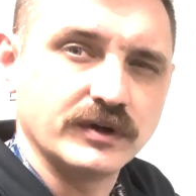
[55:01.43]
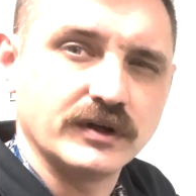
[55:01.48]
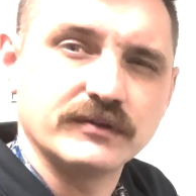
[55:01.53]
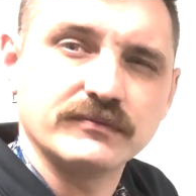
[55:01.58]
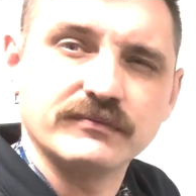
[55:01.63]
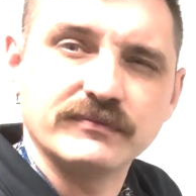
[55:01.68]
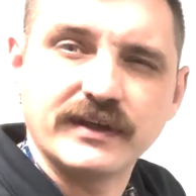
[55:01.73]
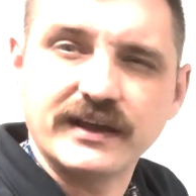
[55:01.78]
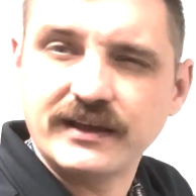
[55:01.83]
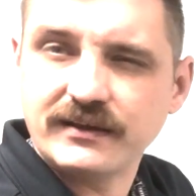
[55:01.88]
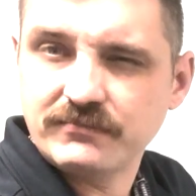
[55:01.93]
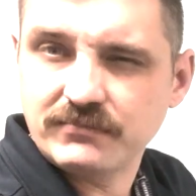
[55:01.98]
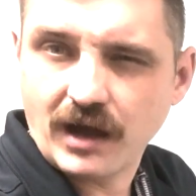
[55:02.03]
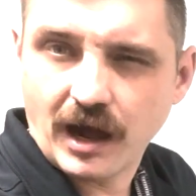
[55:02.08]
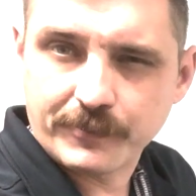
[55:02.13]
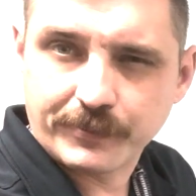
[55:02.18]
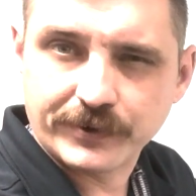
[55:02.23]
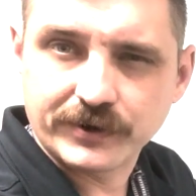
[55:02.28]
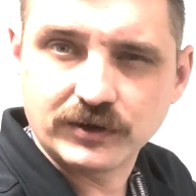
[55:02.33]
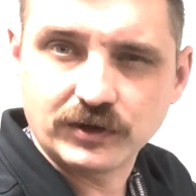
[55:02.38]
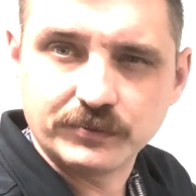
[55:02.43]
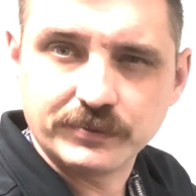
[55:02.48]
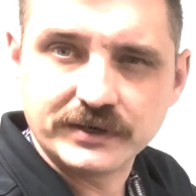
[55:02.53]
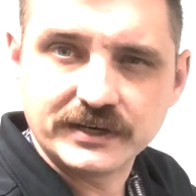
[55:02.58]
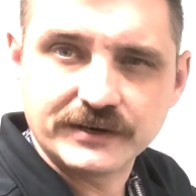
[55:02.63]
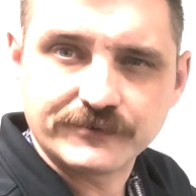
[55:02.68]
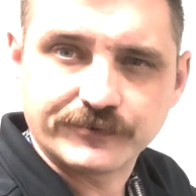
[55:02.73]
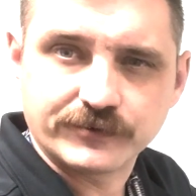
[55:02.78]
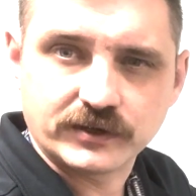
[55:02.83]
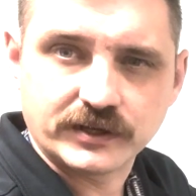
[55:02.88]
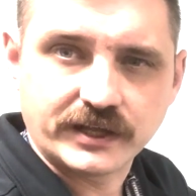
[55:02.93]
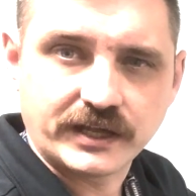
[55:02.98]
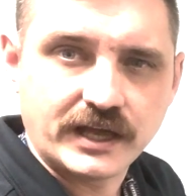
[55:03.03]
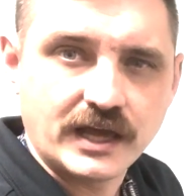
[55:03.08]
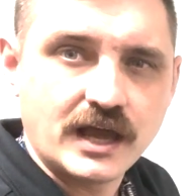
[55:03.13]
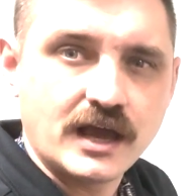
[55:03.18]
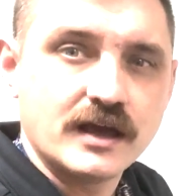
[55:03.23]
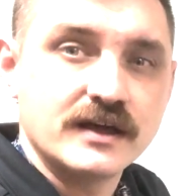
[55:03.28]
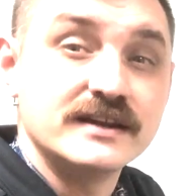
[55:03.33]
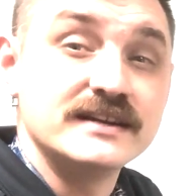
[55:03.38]
they operate a little bit differently.
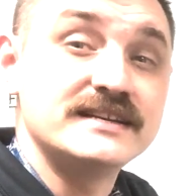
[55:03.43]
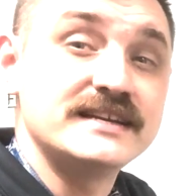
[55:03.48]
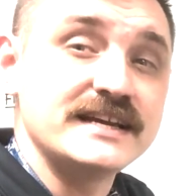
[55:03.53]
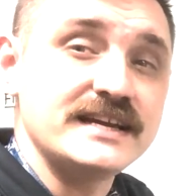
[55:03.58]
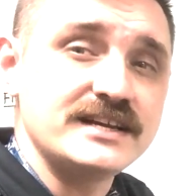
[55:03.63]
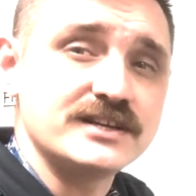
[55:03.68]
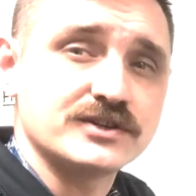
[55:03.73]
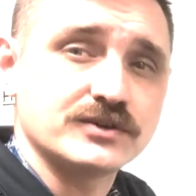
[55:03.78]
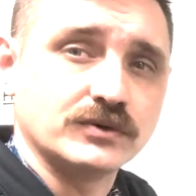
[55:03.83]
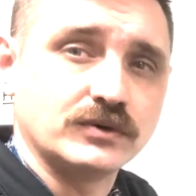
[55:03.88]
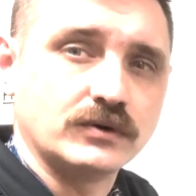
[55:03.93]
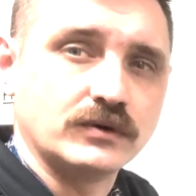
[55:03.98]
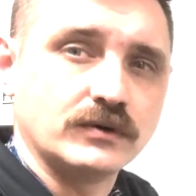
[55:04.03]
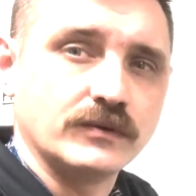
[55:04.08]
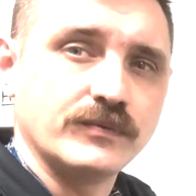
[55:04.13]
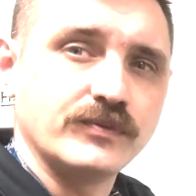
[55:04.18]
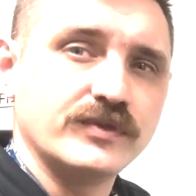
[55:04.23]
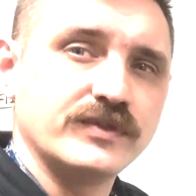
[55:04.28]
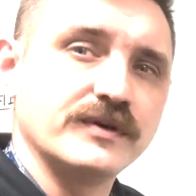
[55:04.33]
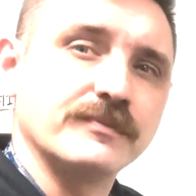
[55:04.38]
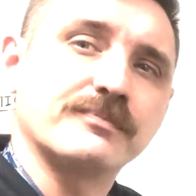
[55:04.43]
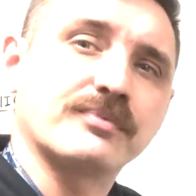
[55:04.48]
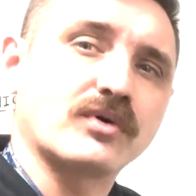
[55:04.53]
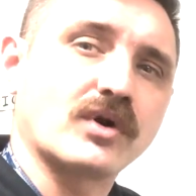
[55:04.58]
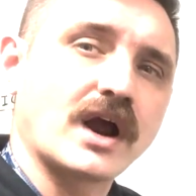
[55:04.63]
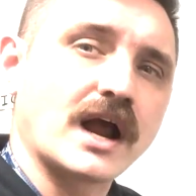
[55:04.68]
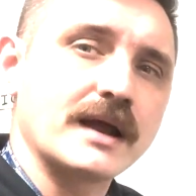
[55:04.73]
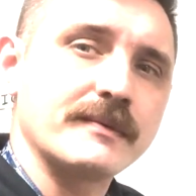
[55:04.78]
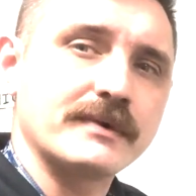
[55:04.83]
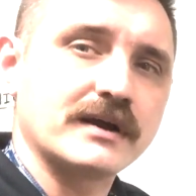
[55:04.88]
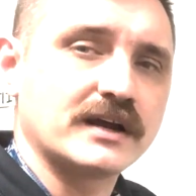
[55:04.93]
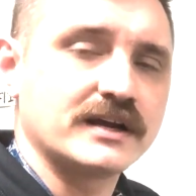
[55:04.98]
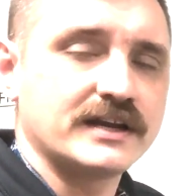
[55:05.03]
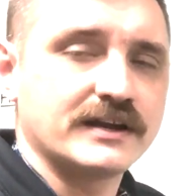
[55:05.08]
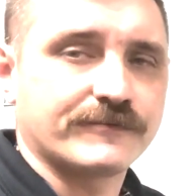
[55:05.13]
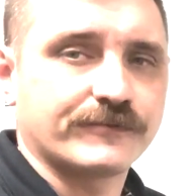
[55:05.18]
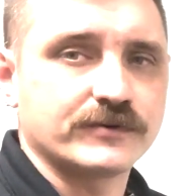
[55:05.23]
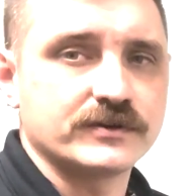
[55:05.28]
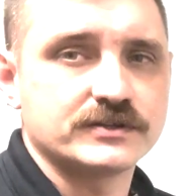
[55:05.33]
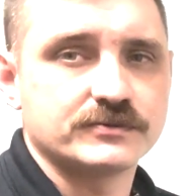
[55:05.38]
Diesel, the primary
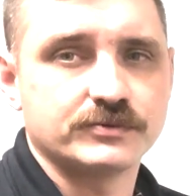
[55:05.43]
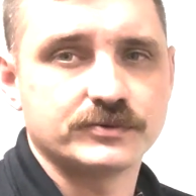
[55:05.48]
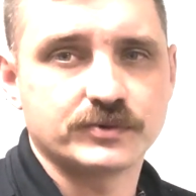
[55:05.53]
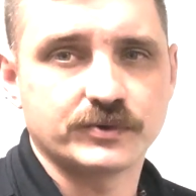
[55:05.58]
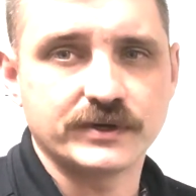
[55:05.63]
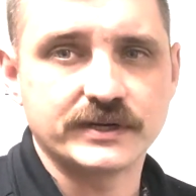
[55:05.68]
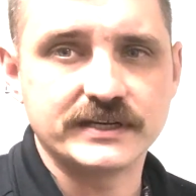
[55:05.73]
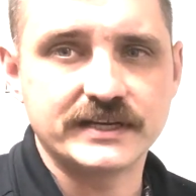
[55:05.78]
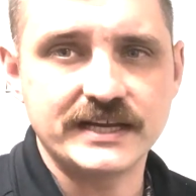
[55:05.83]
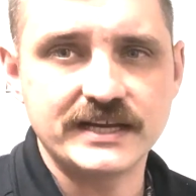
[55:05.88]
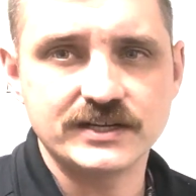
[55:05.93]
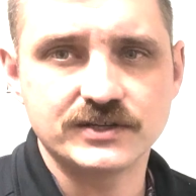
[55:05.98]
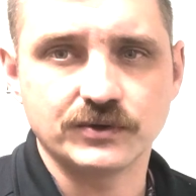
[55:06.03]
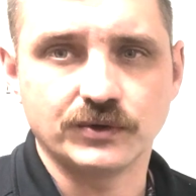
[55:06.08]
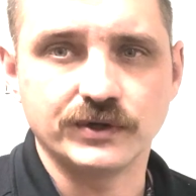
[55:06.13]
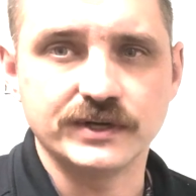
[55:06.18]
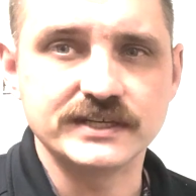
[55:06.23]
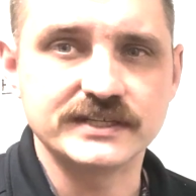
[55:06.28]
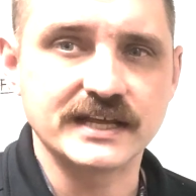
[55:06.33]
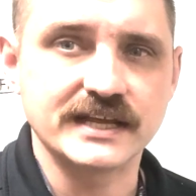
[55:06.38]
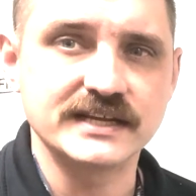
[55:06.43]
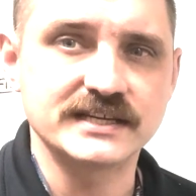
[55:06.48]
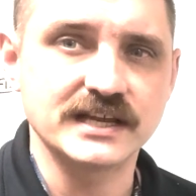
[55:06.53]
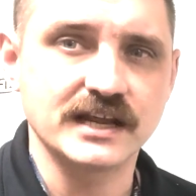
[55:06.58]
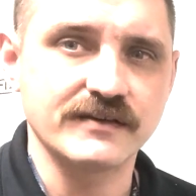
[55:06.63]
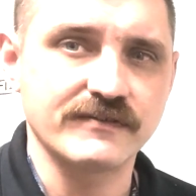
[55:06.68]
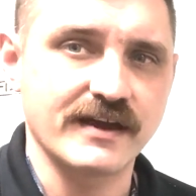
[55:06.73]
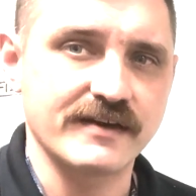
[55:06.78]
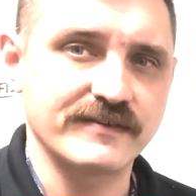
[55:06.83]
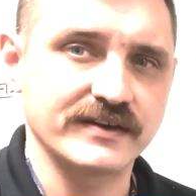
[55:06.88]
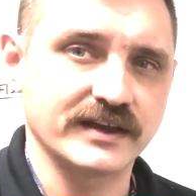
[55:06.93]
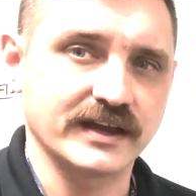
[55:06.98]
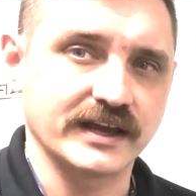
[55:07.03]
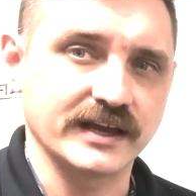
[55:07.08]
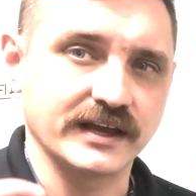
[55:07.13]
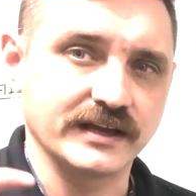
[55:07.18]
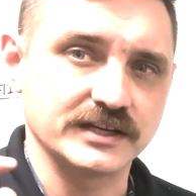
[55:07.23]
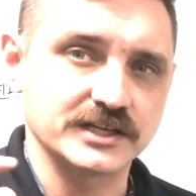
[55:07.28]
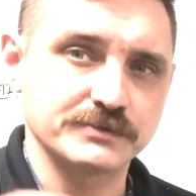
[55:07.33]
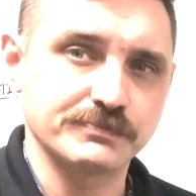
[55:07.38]
difference between diesel is that instead of having
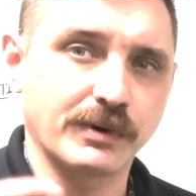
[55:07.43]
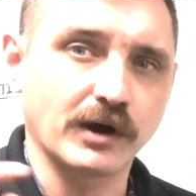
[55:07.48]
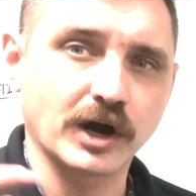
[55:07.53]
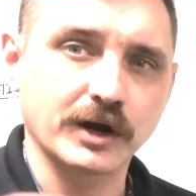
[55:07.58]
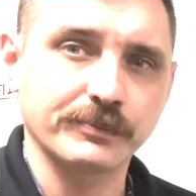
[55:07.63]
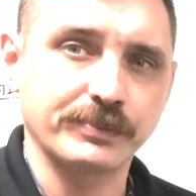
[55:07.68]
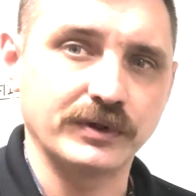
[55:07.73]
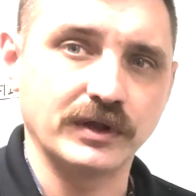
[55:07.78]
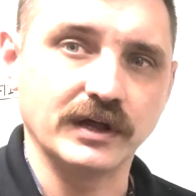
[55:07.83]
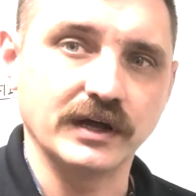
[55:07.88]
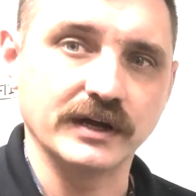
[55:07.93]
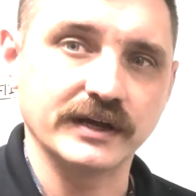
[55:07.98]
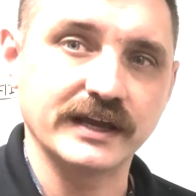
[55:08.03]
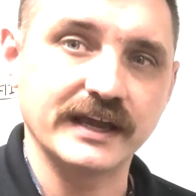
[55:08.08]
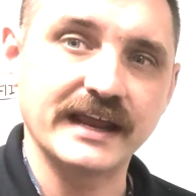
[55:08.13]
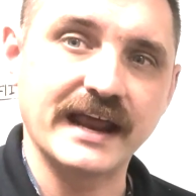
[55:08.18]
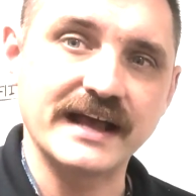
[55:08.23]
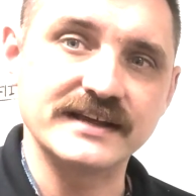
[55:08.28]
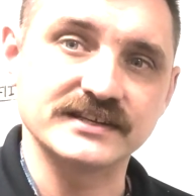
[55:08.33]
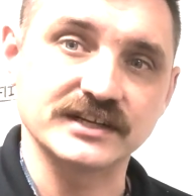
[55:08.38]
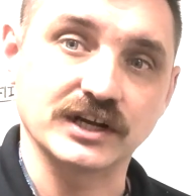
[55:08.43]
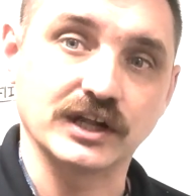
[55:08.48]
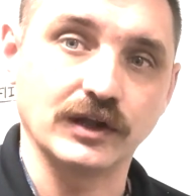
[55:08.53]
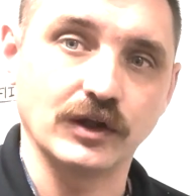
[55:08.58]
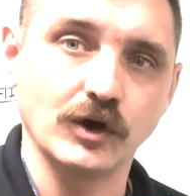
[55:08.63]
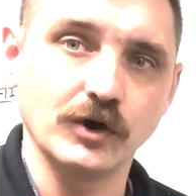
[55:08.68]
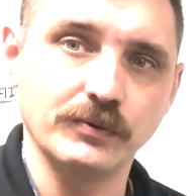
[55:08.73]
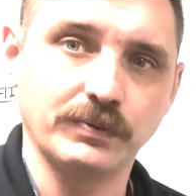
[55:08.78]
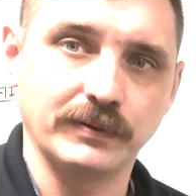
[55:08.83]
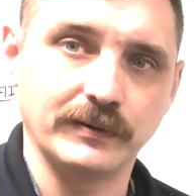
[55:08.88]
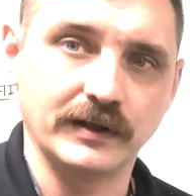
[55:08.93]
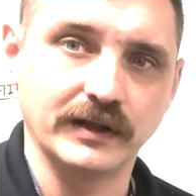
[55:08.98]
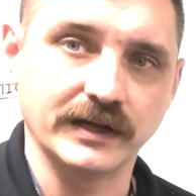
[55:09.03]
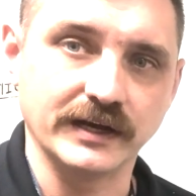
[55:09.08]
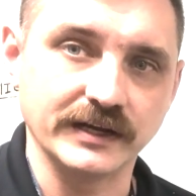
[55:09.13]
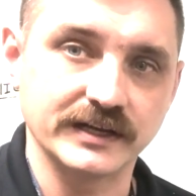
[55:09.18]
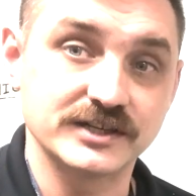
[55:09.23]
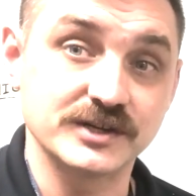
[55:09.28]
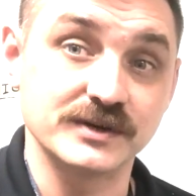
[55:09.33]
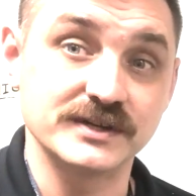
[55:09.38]
a spark plug, it has a glow
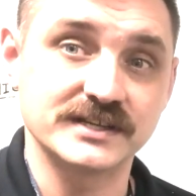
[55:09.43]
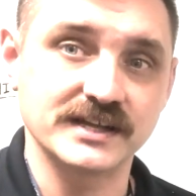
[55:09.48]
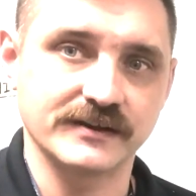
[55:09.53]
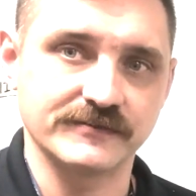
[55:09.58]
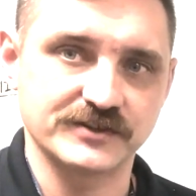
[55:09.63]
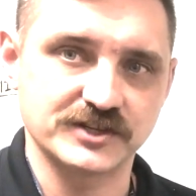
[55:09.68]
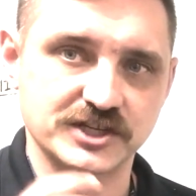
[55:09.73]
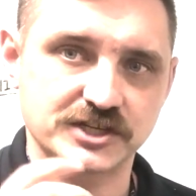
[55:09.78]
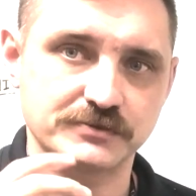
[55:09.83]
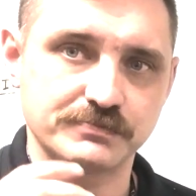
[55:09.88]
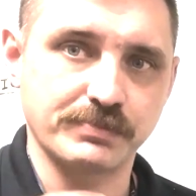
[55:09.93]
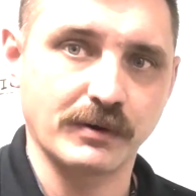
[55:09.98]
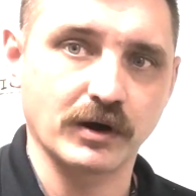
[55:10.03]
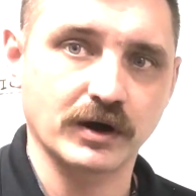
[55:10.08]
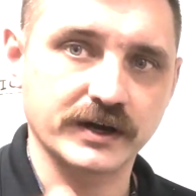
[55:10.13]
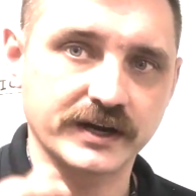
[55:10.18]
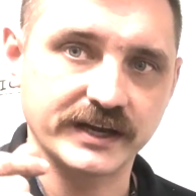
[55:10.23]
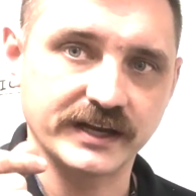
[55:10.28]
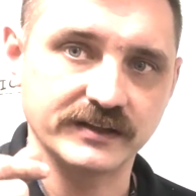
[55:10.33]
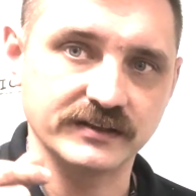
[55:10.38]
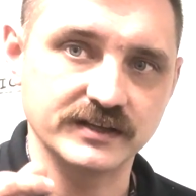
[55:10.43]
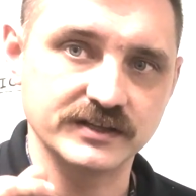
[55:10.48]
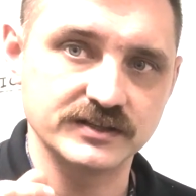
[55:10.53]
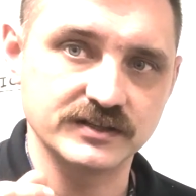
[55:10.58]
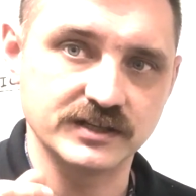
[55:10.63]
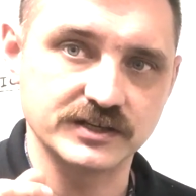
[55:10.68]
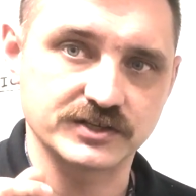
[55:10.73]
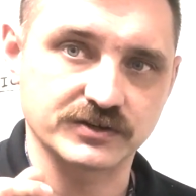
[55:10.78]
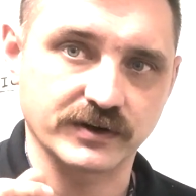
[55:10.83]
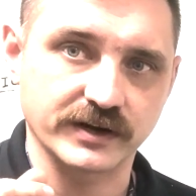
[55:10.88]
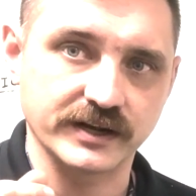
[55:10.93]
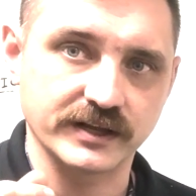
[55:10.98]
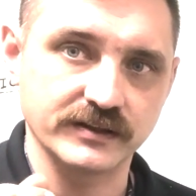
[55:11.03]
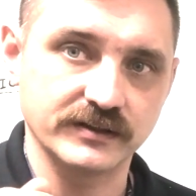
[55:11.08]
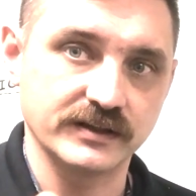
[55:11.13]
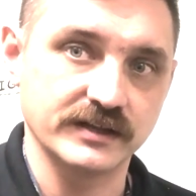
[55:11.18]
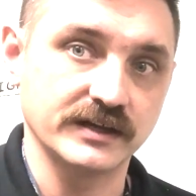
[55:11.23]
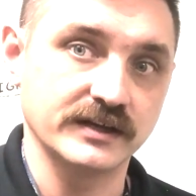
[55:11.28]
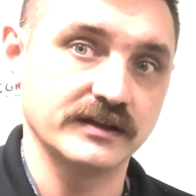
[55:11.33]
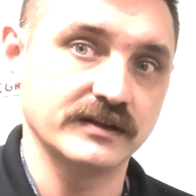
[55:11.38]
plug. So instead of sparking
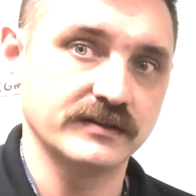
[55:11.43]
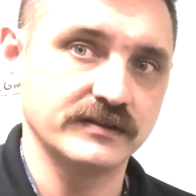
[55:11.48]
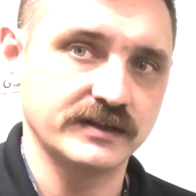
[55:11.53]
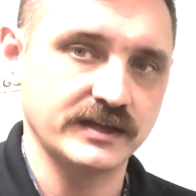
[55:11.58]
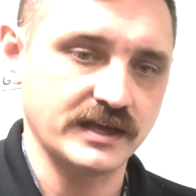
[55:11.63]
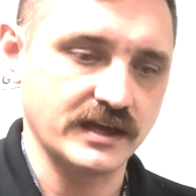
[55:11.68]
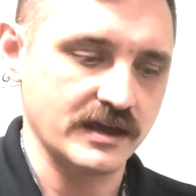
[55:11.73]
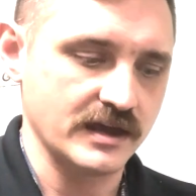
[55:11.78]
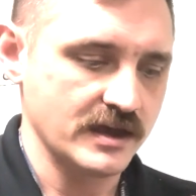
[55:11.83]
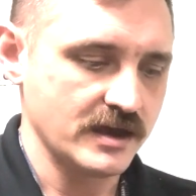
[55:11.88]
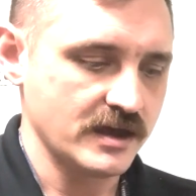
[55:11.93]
the